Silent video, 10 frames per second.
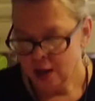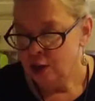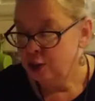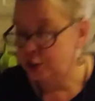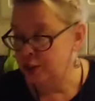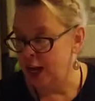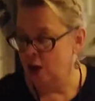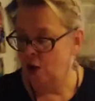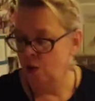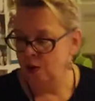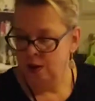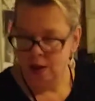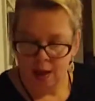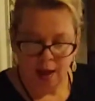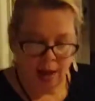So,
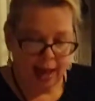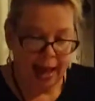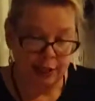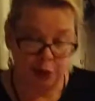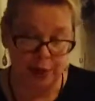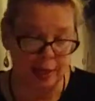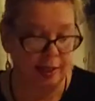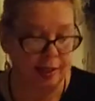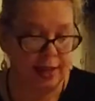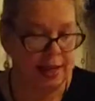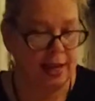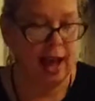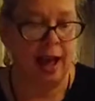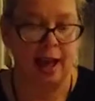as you can see, I